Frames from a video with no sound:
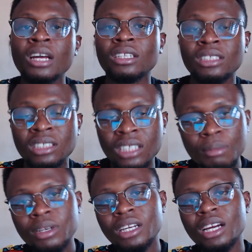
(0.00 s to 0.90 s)
the
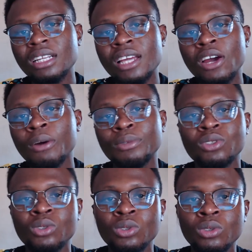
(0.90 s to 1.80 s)
same link can help you
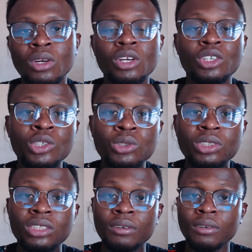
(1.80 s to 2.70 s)
to use
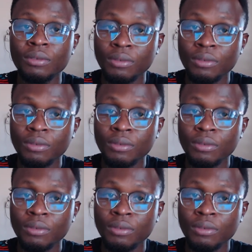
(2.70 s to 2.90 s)
the,